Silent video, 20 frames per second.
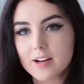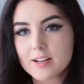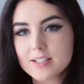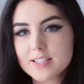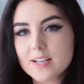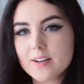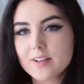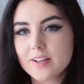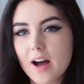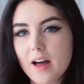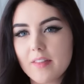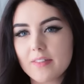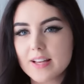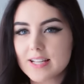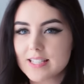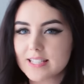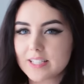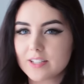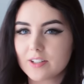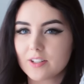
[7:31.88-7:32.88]
I also got
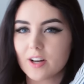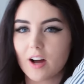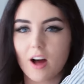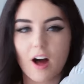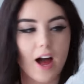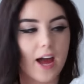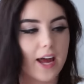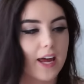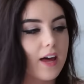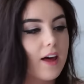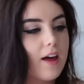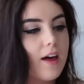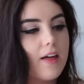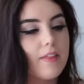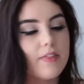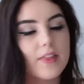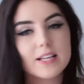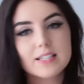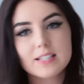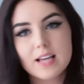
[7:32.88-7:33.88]
this little guy.
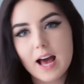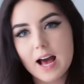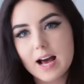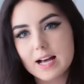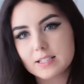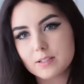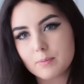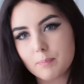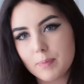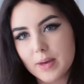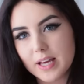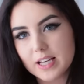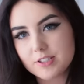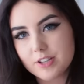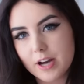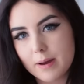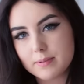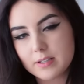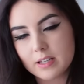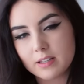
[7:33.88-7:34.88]
This has big
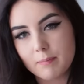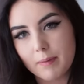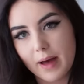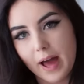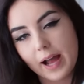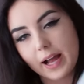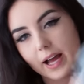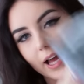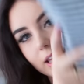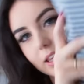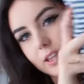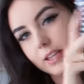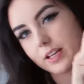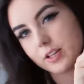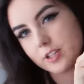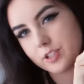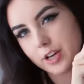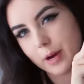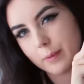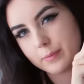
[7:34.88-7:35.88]
stripes on the back and
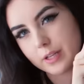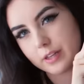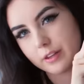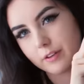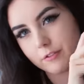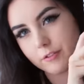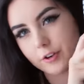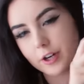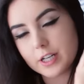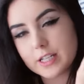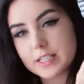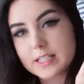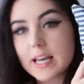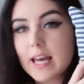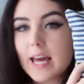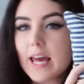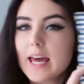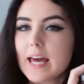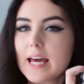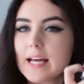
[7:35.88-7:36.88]
little stripes on the front.
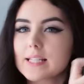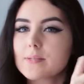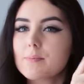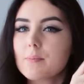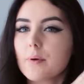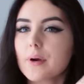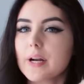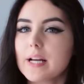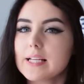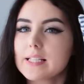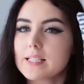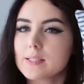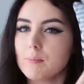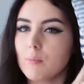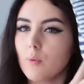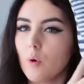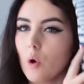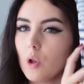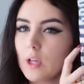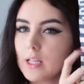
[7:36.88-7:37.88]
It's pretty
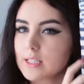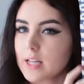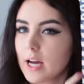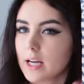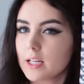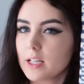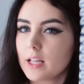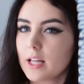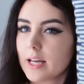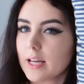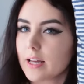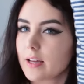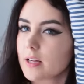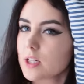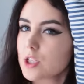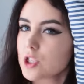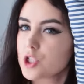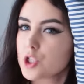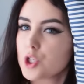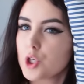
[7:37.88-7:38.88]
small, it's kind of like
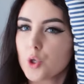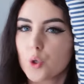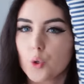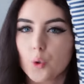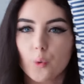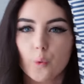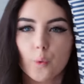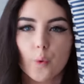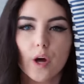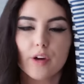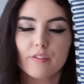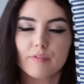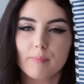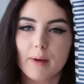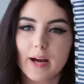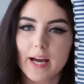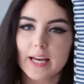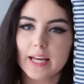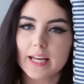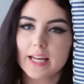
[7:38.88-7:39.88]
two of
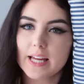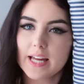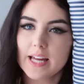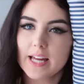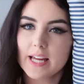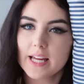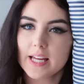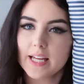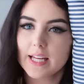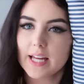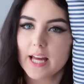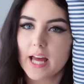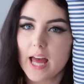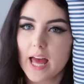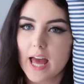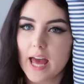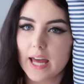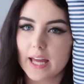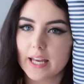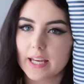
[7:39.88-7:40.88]
my
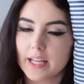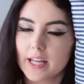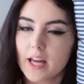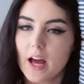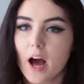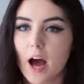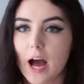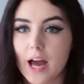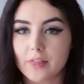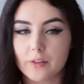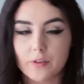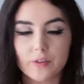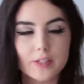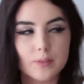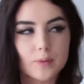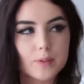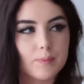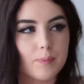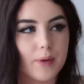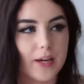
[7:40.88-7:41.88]
head. I thought
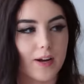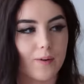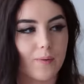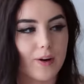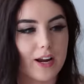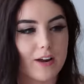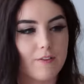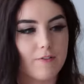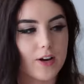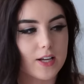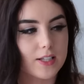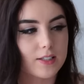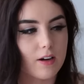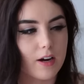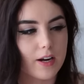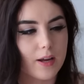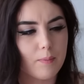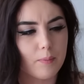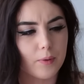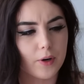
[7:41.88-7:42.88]
this was bigger when I first
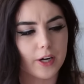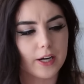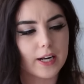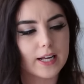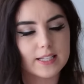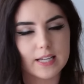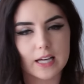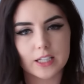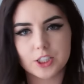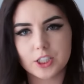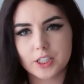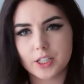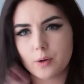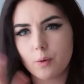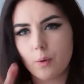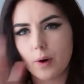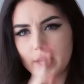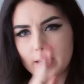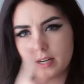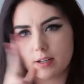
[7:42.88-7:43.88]
got it but it's actually
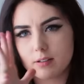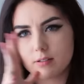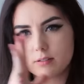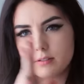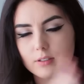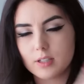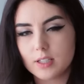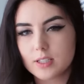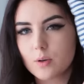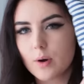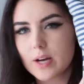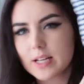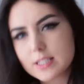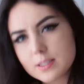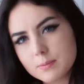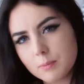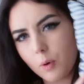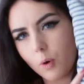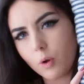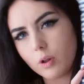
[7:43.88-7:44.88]
quite, it's
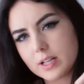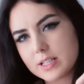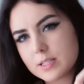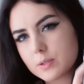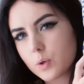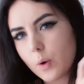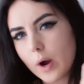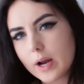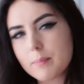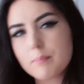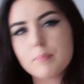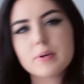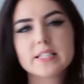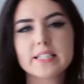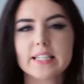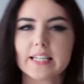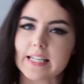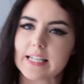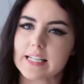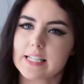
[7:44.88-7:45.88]
quite small, it's quite
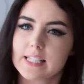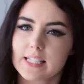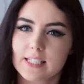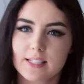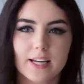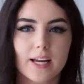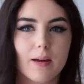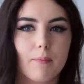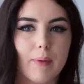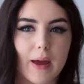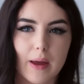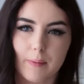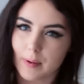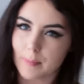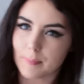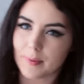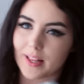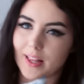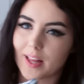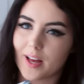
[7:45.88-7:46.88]
petite, it's like a
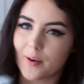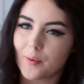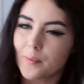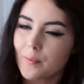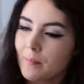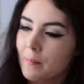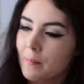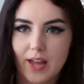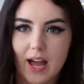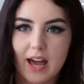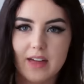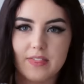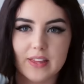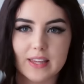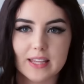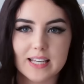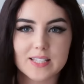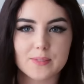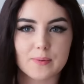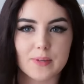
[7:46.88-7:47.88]
baby pillow. I
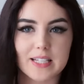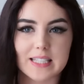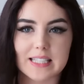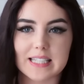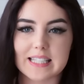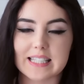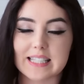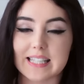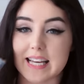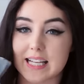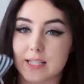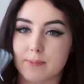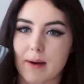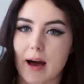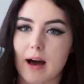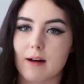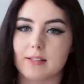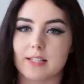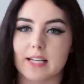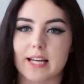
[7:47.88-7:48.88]
think this was
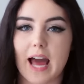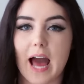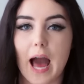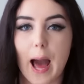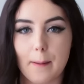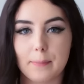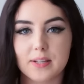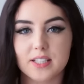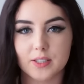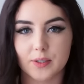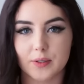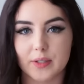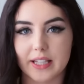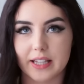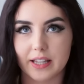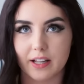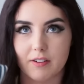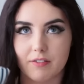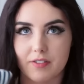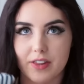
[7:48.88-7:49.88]
£6 and I
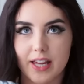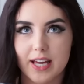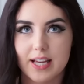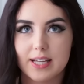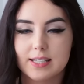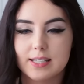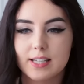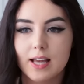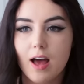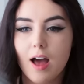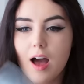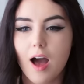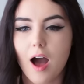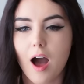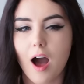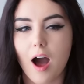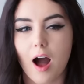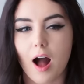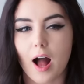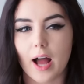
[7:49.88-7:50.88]
absolutely love this.
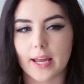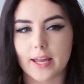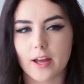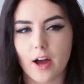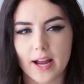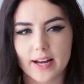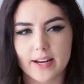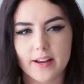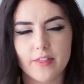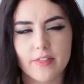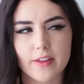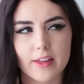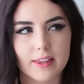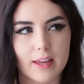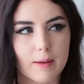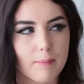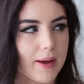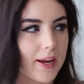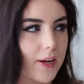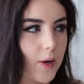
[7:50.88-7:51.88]
I kind of think
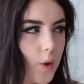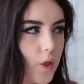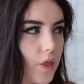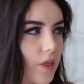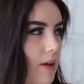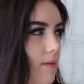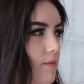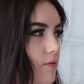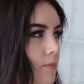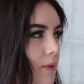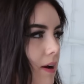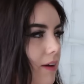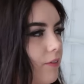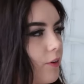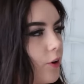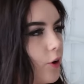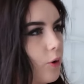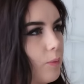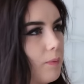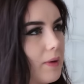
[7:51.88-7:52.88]
that my new theme for my
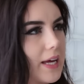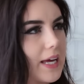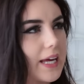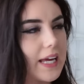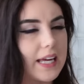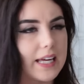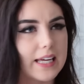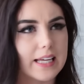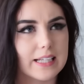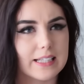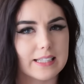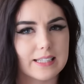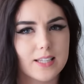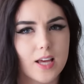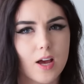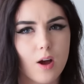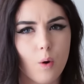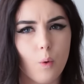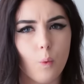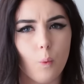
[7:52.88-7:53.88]
room is
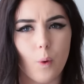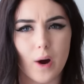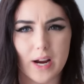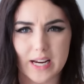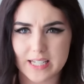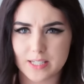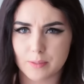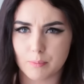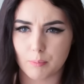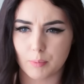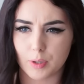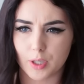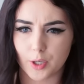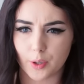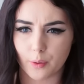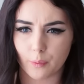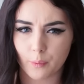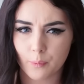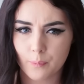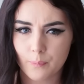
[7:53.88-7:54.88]
white and
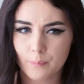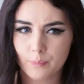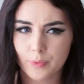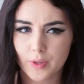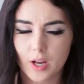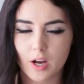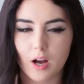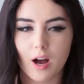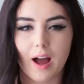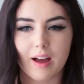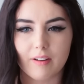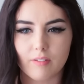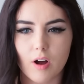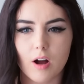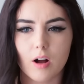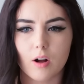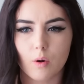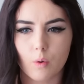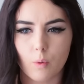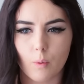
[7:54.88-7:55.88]
blue. I've
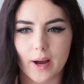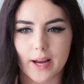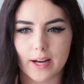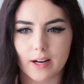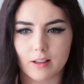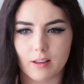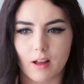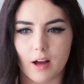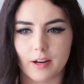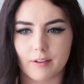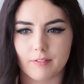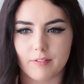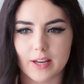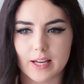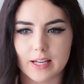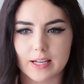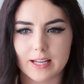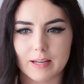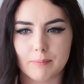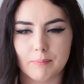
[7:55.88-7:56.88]
got quite a lot of
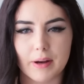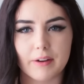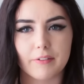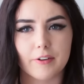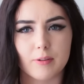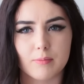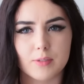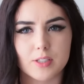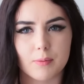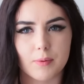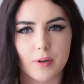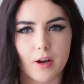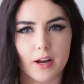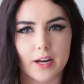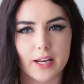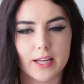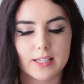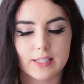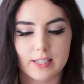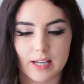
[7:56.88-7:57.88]
it in my room to be
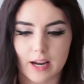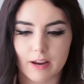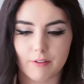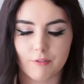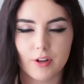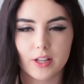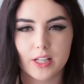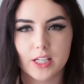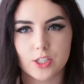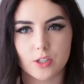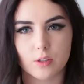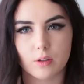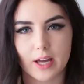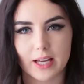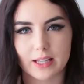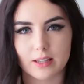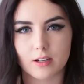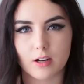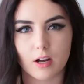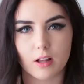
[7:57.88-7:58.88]
honest and I really do
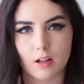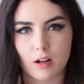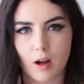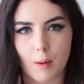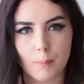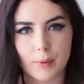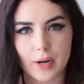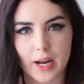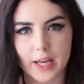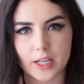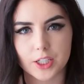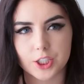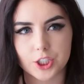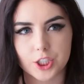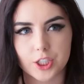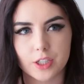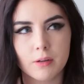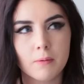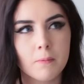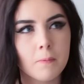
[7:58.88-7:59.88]
like the colour
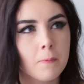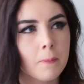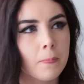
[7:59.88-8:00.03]
combination.